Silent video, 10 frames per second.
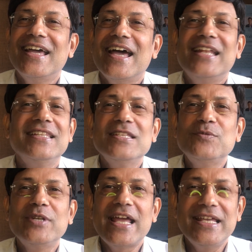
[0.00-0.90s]
And this
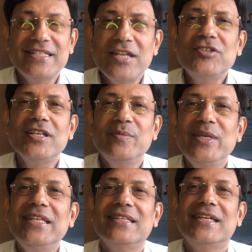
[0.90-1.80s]
would essentially
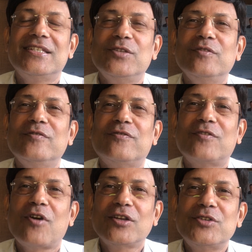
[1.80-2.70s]
mean that you've
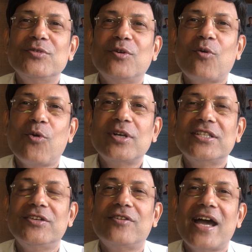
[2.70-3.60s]
got to
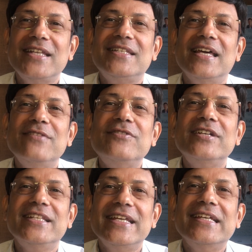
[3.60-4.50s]
quote the right
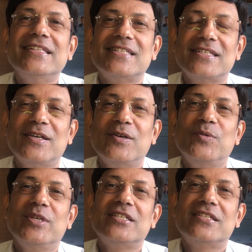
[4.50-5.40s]
delivery dates
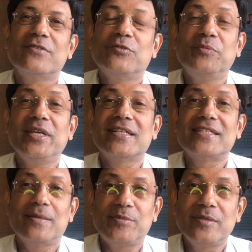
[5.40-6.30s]
which would be
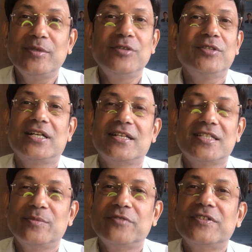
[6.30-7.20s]
acceptable to the
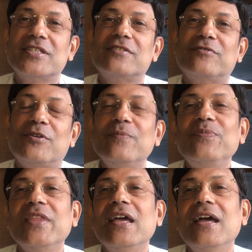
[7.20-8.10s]
customer, first of all.
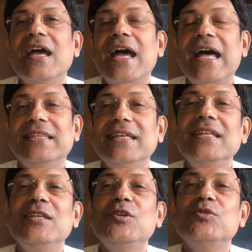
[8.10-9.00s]
And
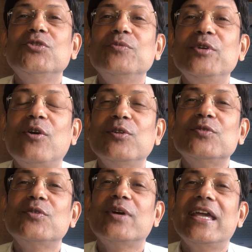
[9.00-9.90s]
then you should be
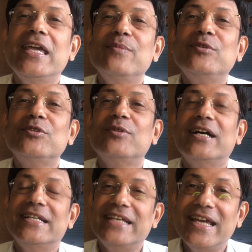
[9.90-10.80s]
also able to
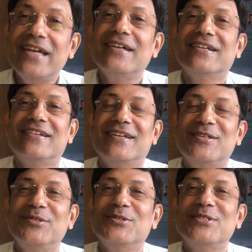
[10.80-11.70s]
adhere
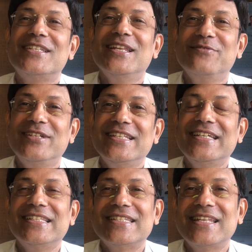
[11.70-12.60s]
to those delivery
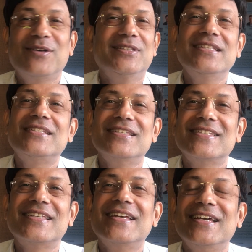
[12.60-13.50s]
dates. Now, this
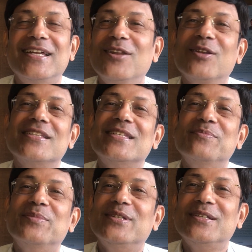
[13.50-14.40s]
is not a
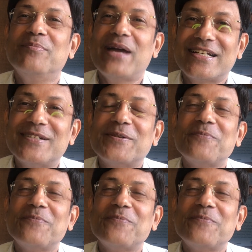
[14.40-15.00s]
simple matter.